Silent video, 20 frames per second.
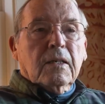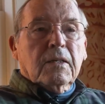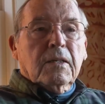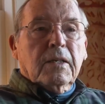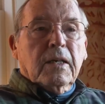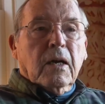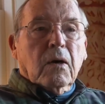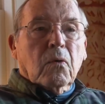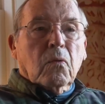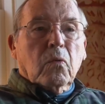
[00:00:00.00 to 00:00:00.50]

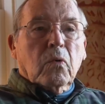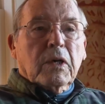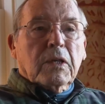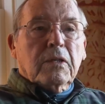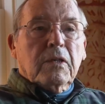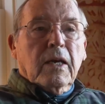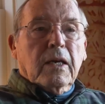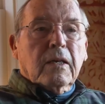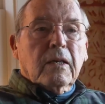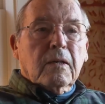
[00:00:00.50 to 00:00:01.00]
Now, when
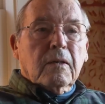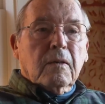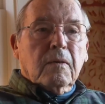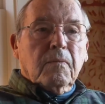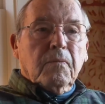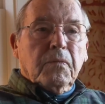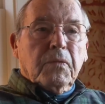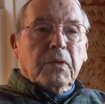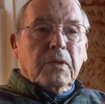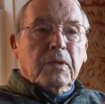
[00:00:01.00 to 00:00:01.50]
they
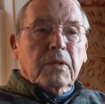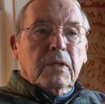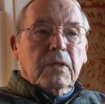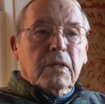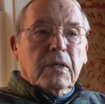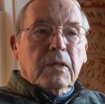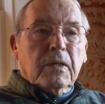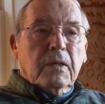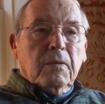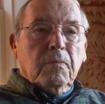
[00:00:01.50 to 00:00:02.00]

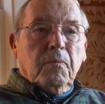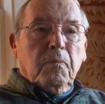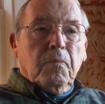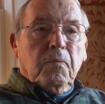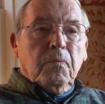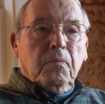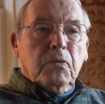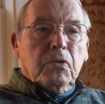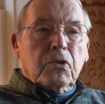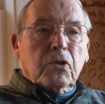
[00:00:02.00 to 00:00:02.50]

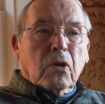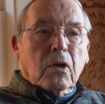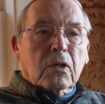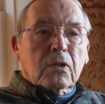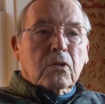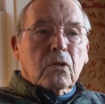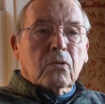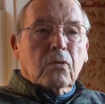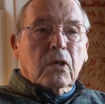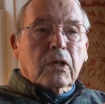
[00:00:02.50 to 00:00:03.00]

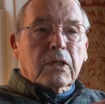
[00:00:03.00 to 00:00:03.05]
start to